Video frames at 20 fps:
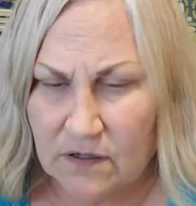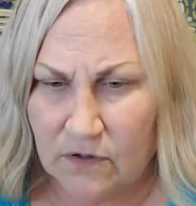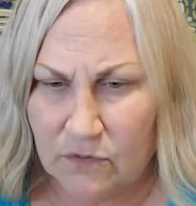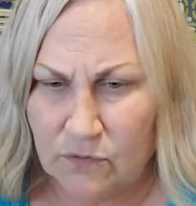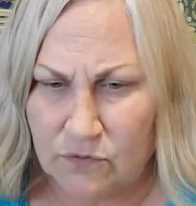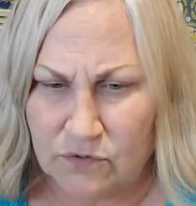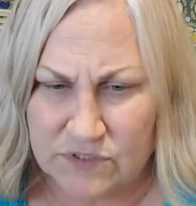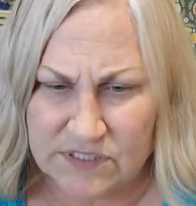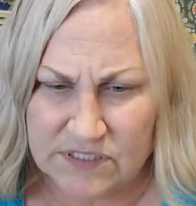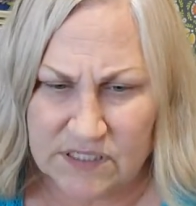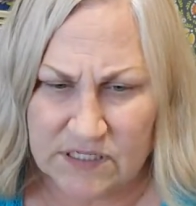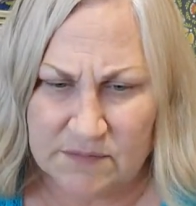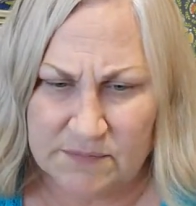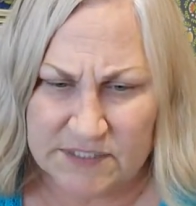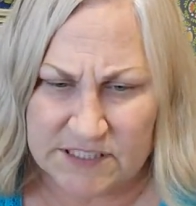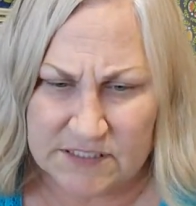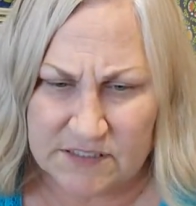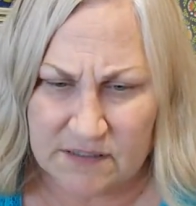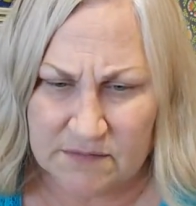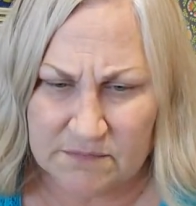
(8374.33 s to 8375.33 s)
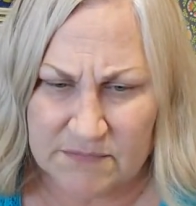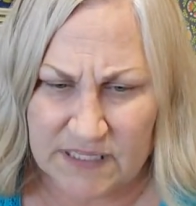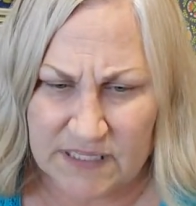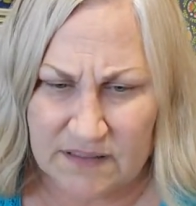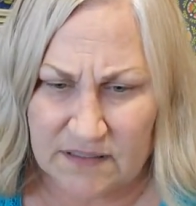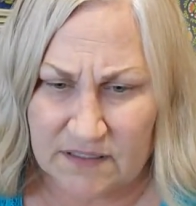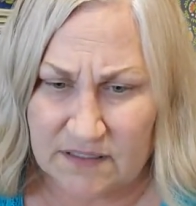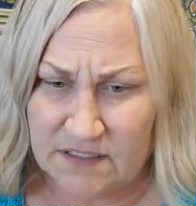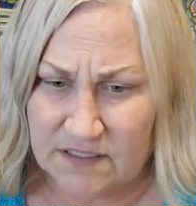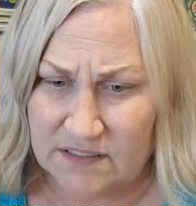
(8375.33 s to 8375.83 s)
Ooh, cinnamon something. I
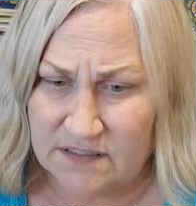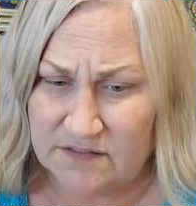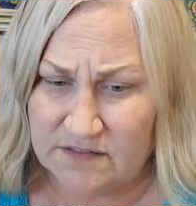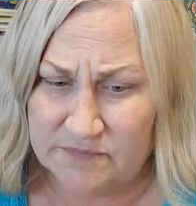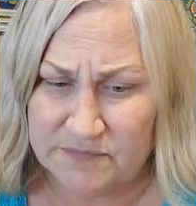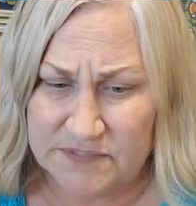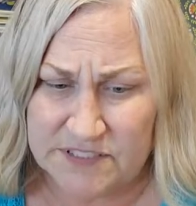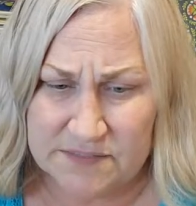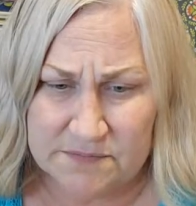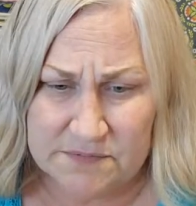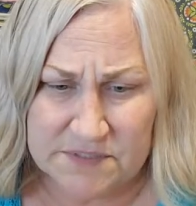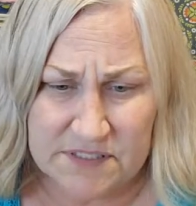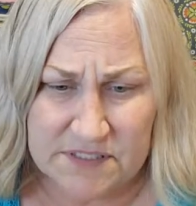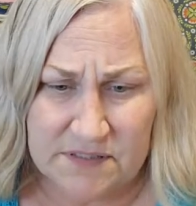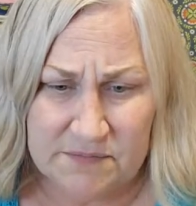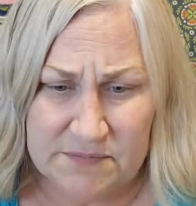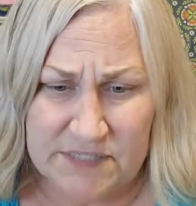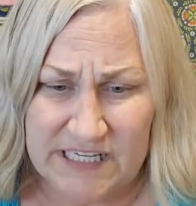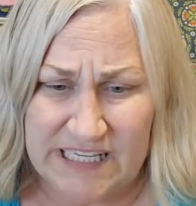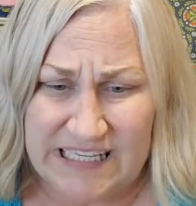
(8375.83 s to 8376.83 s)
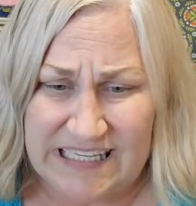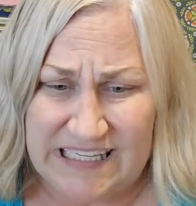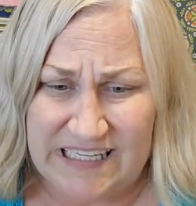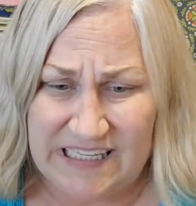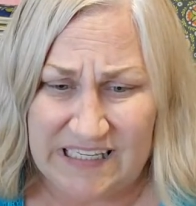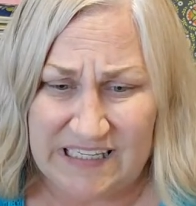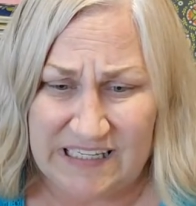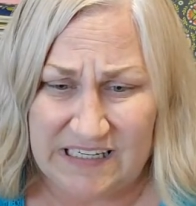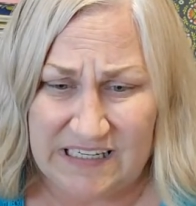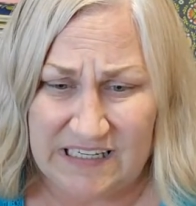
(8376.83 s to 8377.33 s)
love me some cinnamon
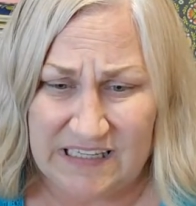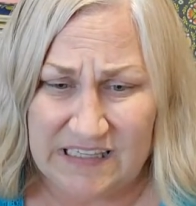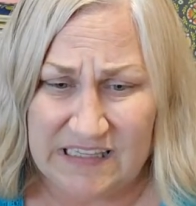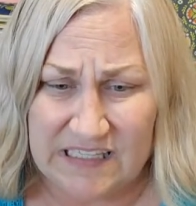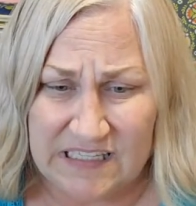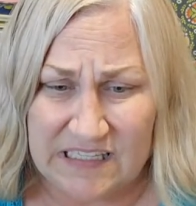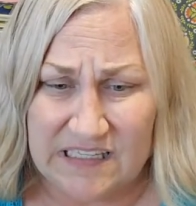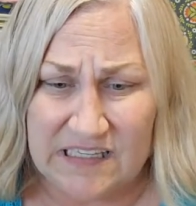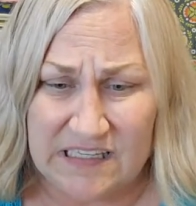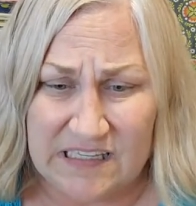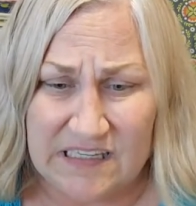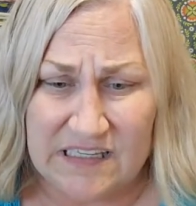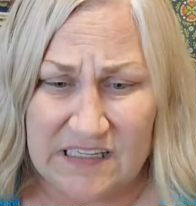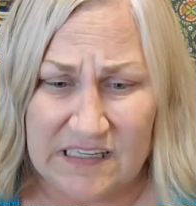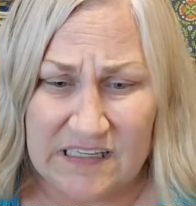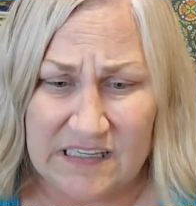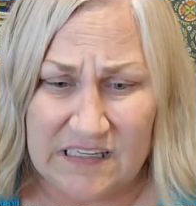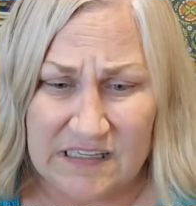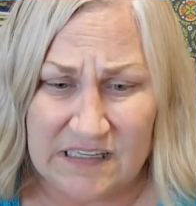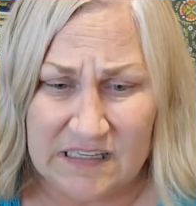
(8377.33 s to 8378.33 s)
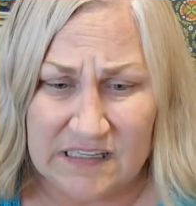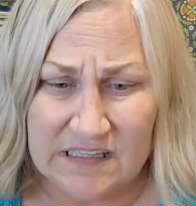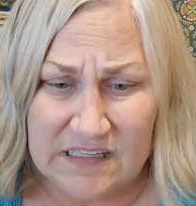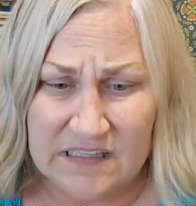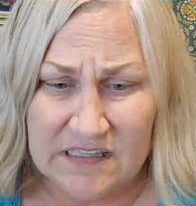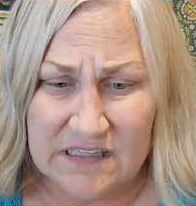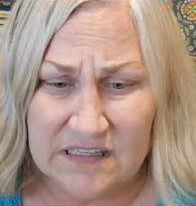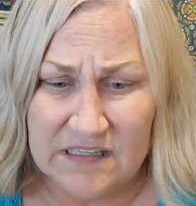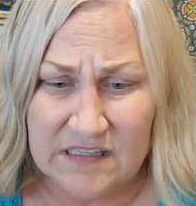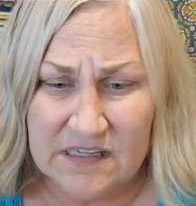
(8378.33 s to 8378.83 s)
anything.
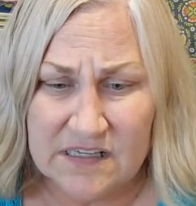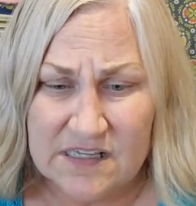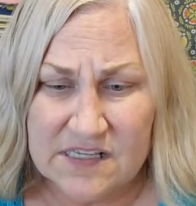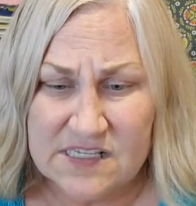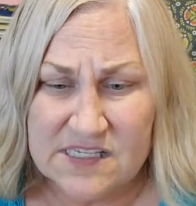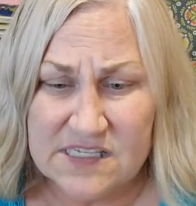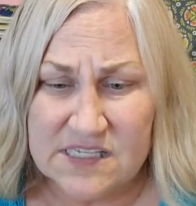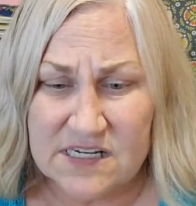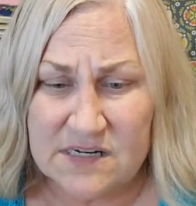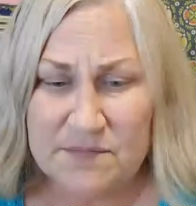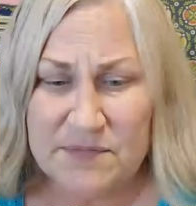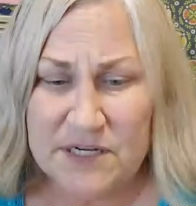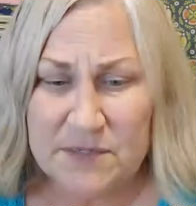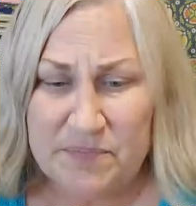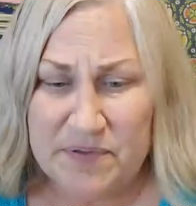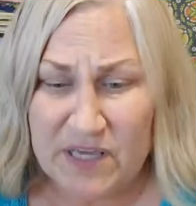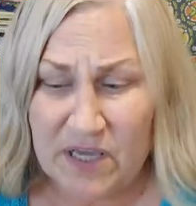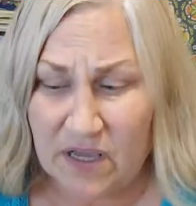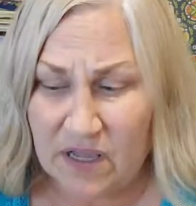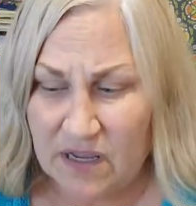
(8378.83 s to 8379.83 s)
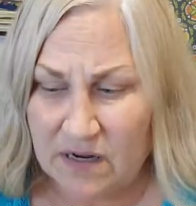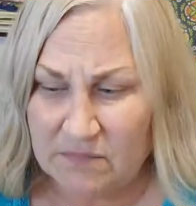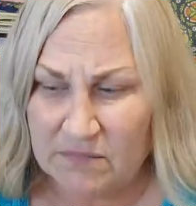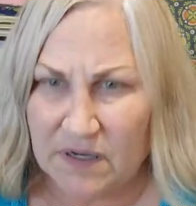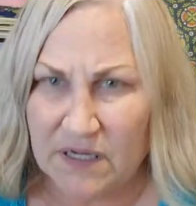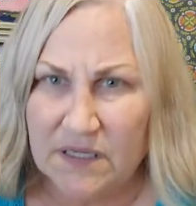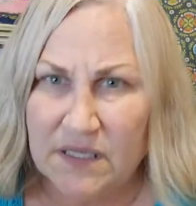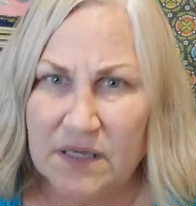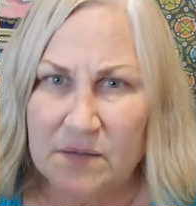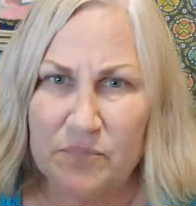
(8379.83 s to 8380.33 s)
Cinnamon pecan
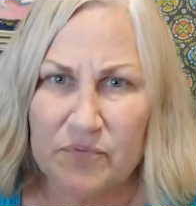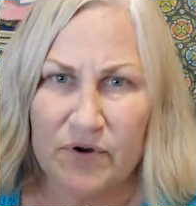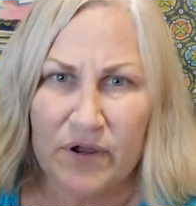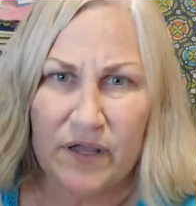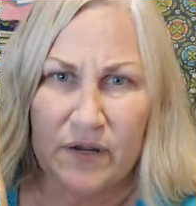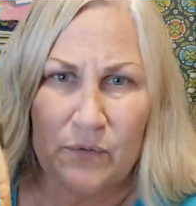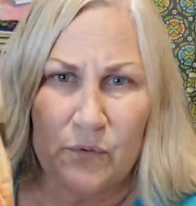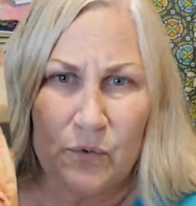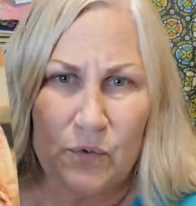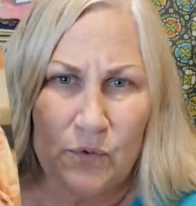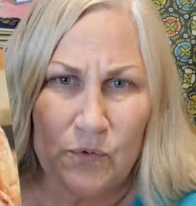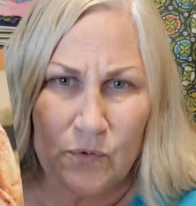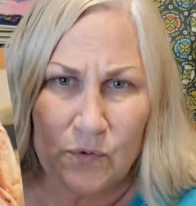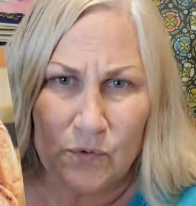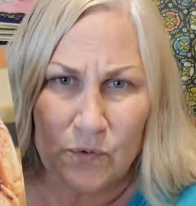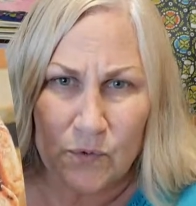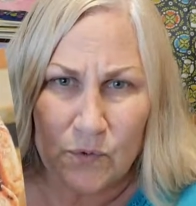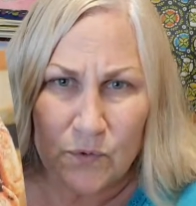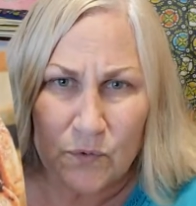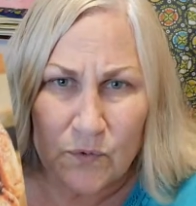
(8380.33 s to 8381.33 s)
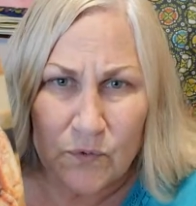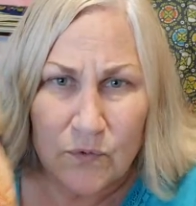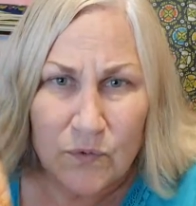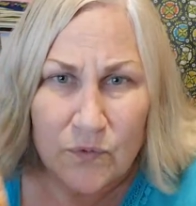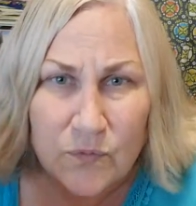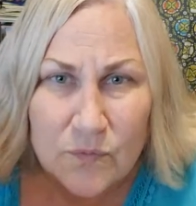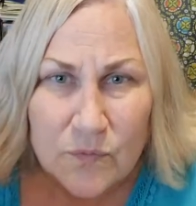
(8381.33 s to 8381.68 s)
monkey bread. Ooh.